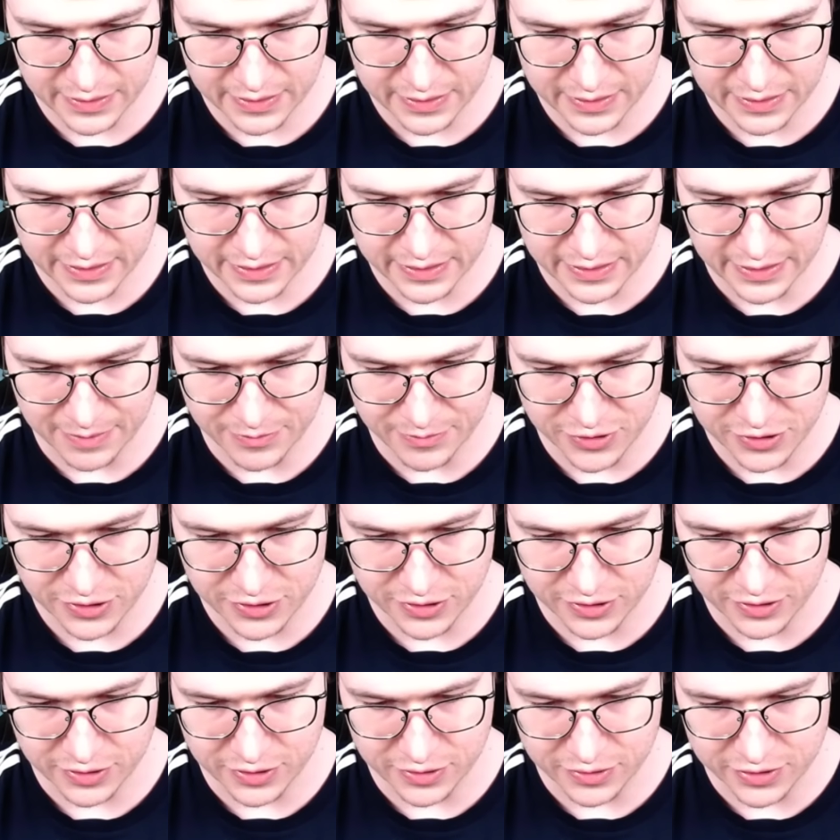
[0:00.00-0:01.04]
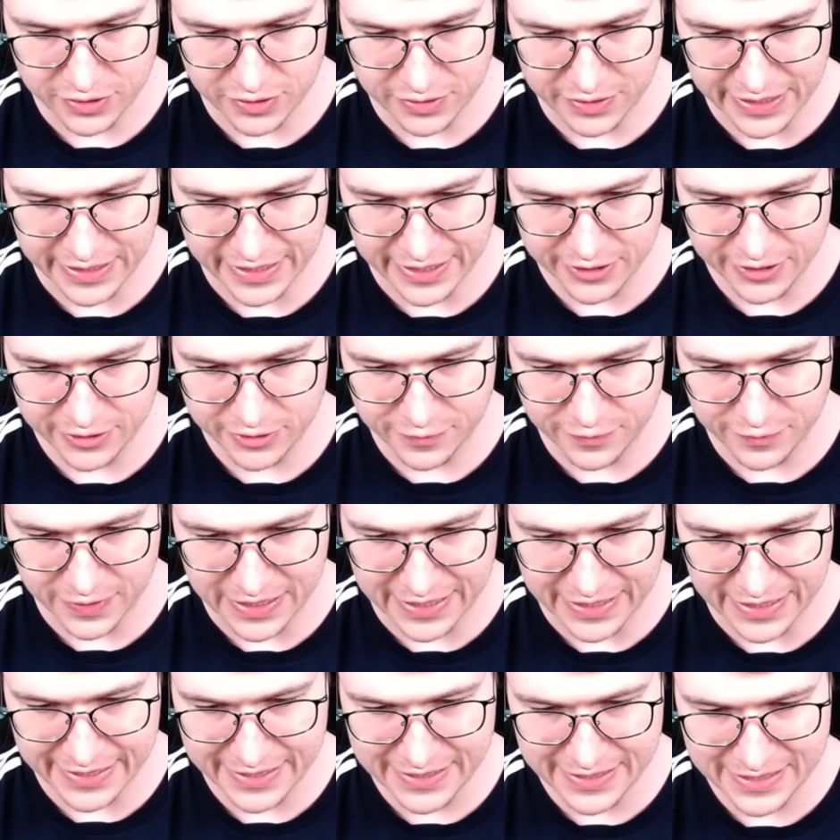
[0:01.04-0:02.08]
Okay, I'm just gonna go Tornado,
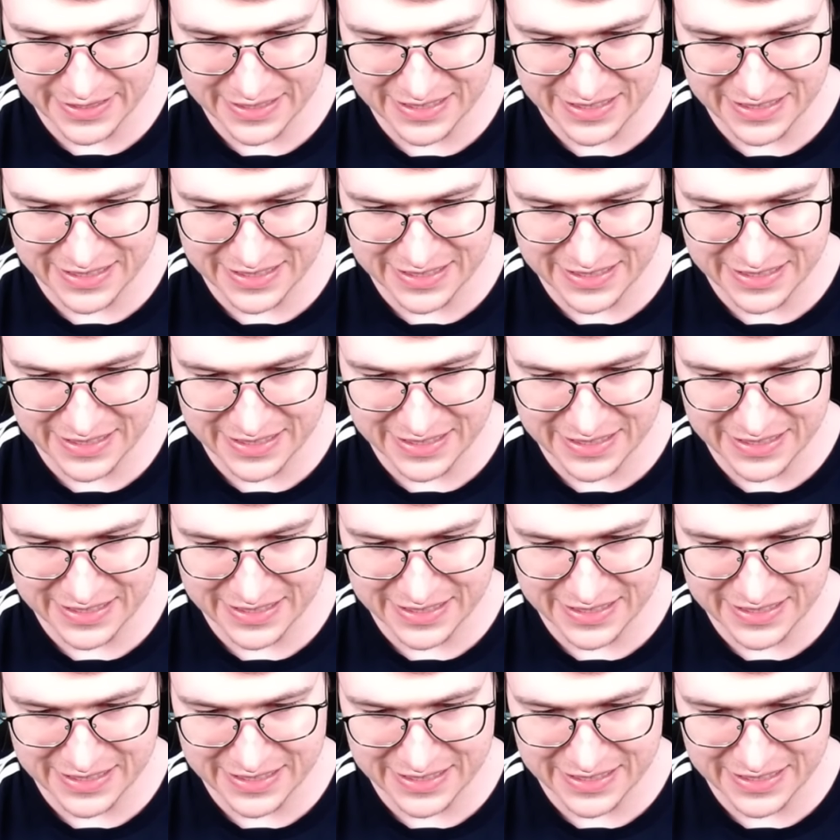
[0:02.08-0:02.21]
fine.